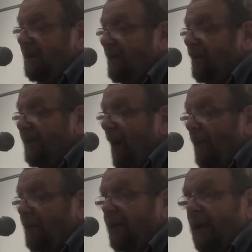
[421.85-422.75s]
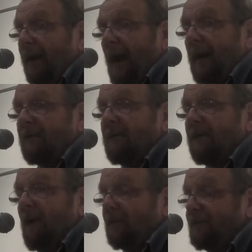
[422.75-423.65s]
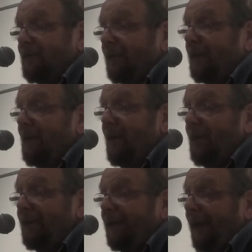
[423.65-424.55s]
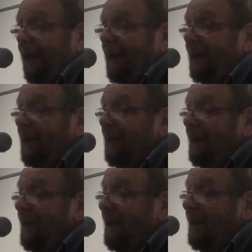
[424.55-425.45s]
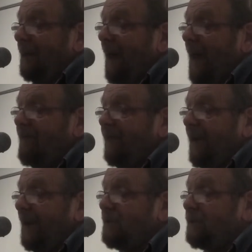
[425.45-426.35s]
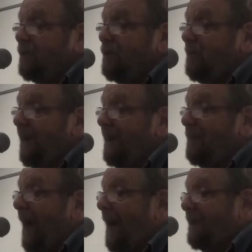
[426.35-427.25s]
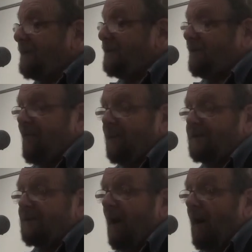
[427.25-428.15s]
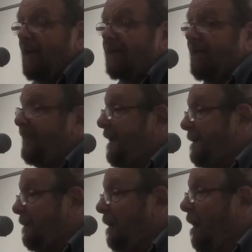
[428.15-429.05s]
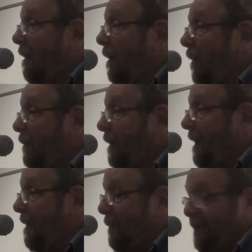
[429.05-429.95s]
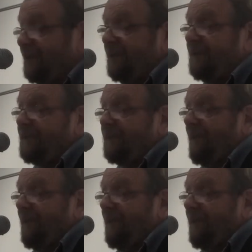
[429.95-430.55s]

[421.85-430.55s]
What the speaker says: in a predominantly agricultural community. Galvin had soon been banished from his Garden of Eden lawn care business,